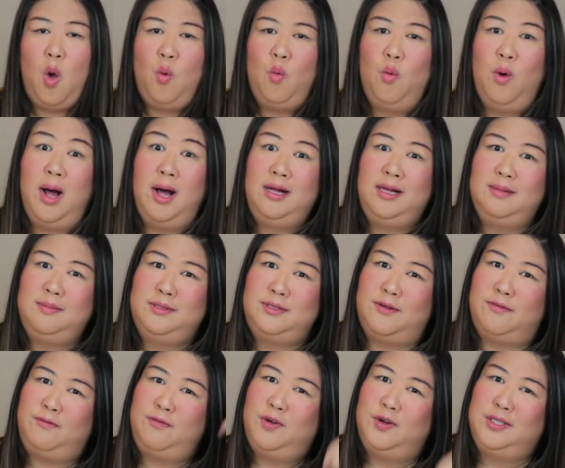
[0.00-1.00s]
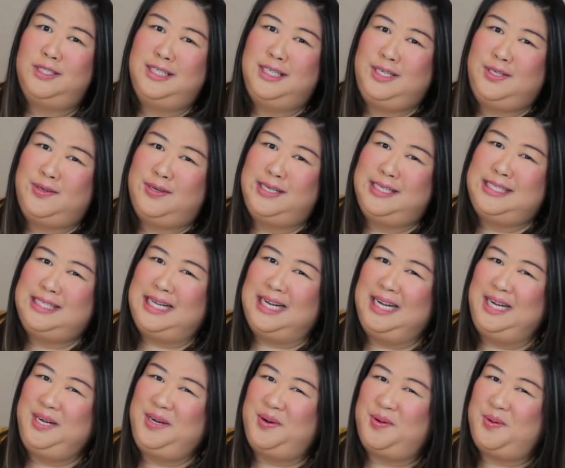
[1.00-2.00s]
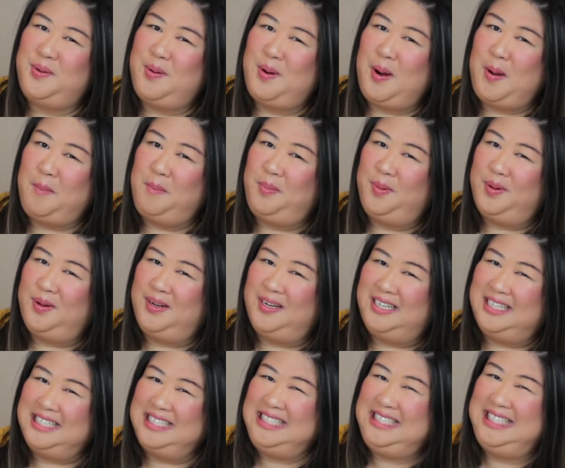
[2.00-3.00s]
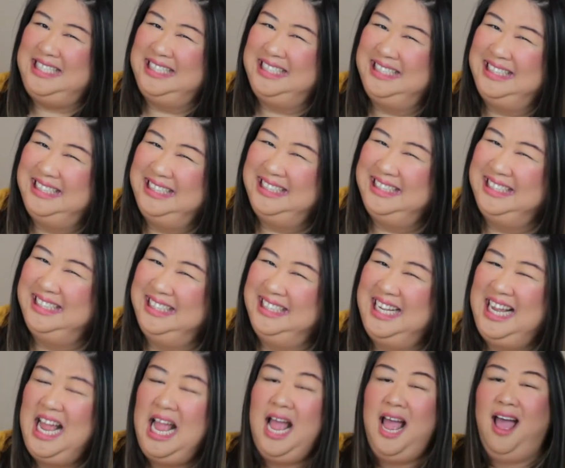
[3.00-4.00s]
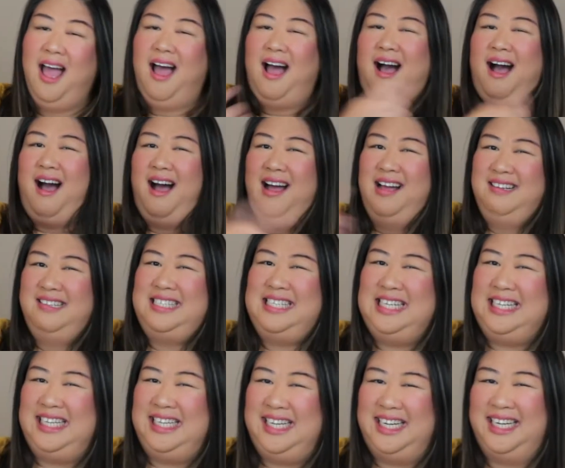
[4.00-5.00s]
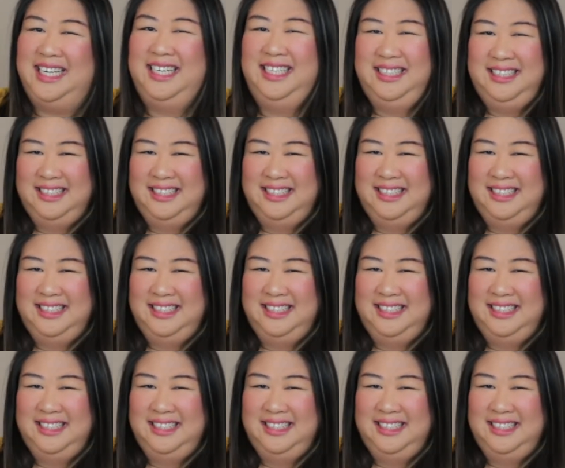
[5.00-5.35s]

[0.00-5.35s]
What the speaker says: Welcome to Folded Crease and Crumpled. I'm Tina.